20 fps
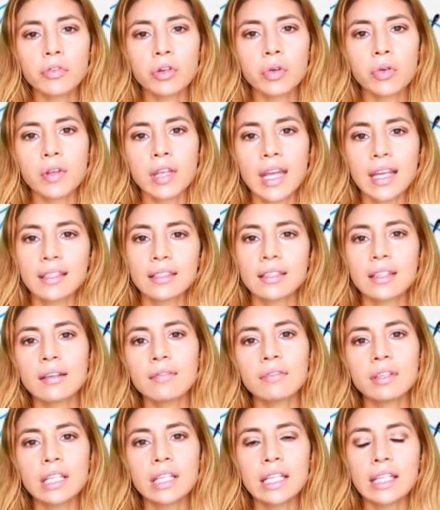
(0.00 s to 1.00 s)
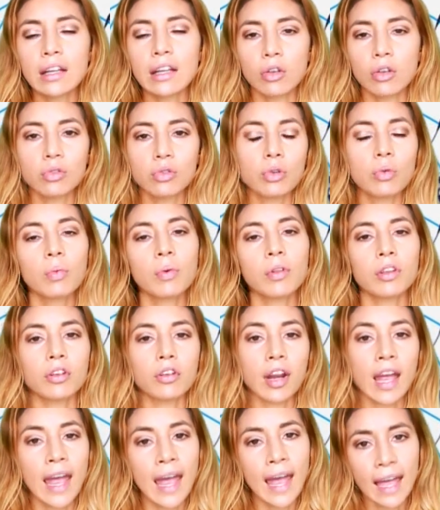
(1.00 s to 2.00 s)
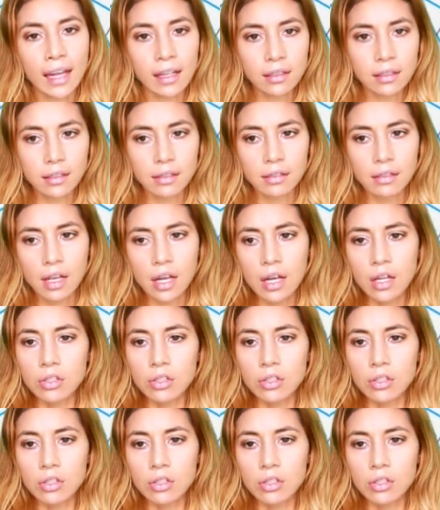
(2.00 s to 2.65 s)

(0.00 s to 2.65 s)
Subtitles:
creativity that you do with your hands.